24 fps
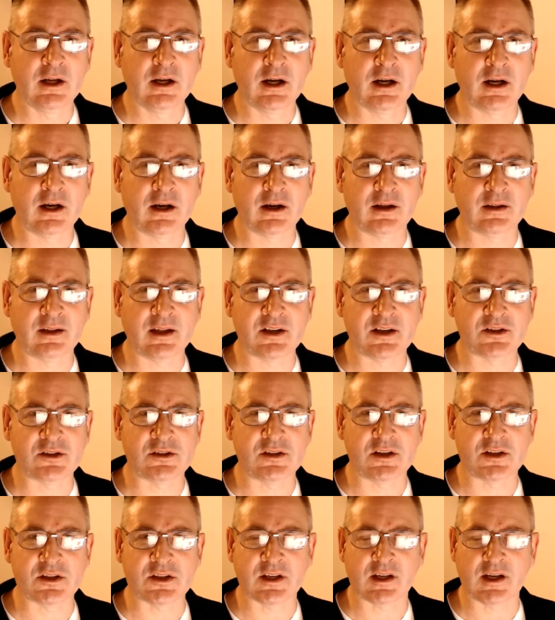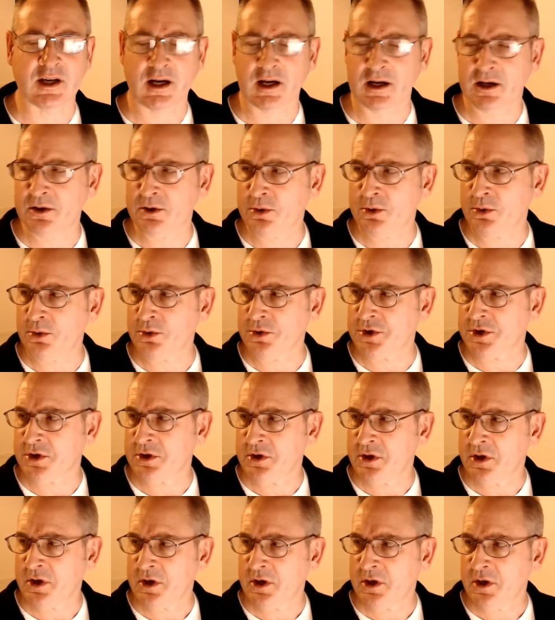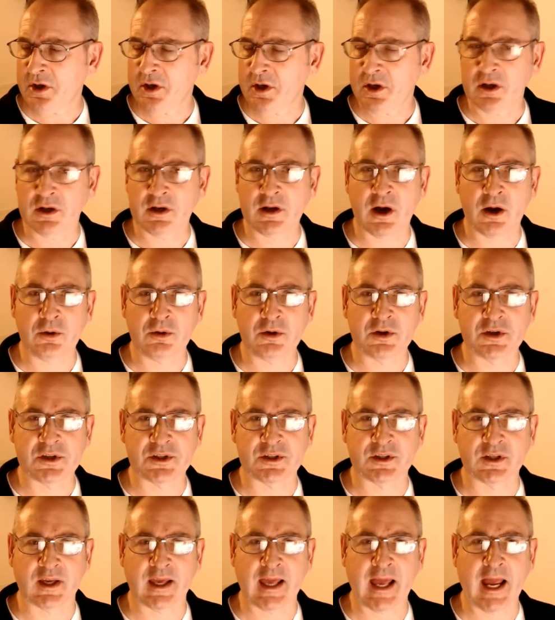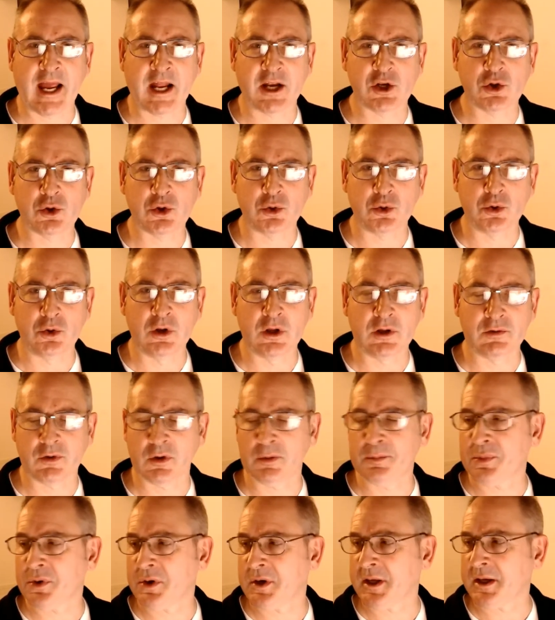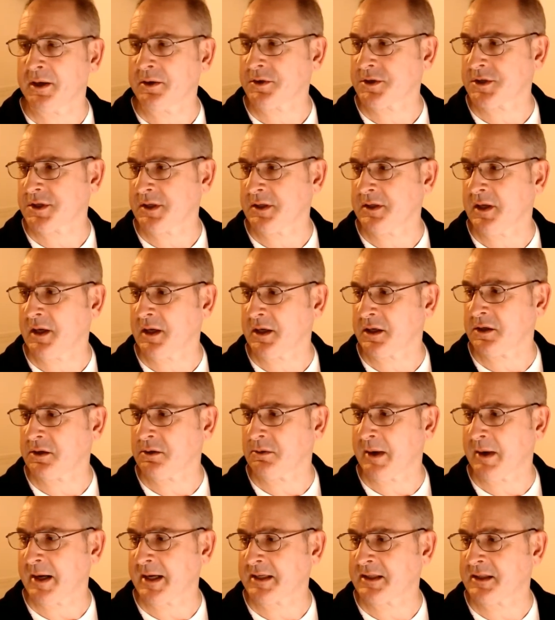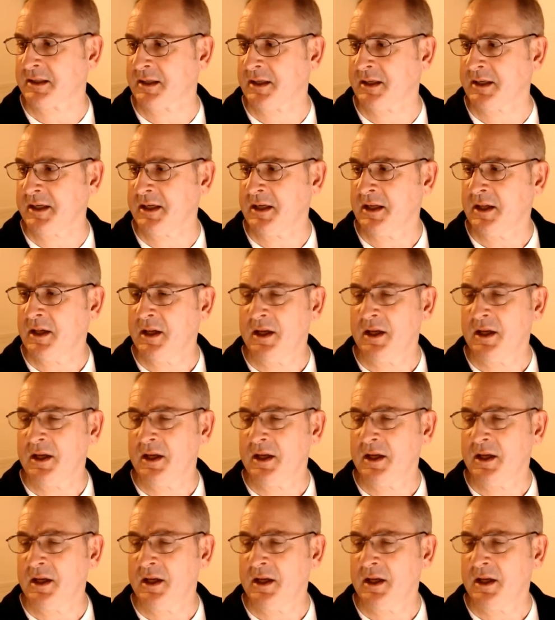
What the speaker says: There's this code known as the Kanun, if I'm pronouncing that correctly.